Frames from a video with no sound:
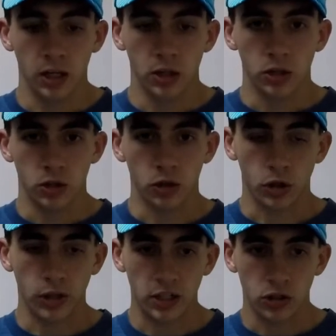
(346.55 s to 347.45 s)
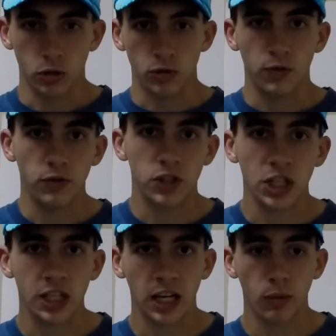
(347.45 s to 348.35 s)
So congrats to those
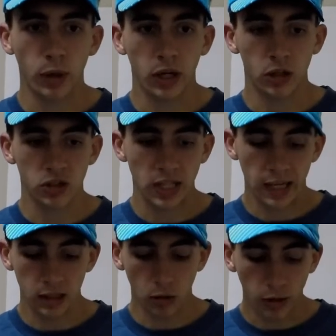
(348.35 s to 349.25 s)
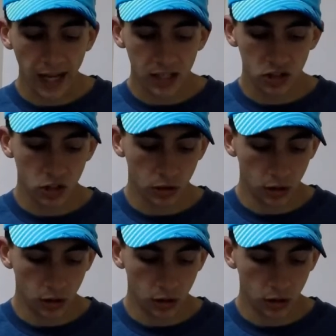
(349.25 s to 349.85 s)
15K winners. And the last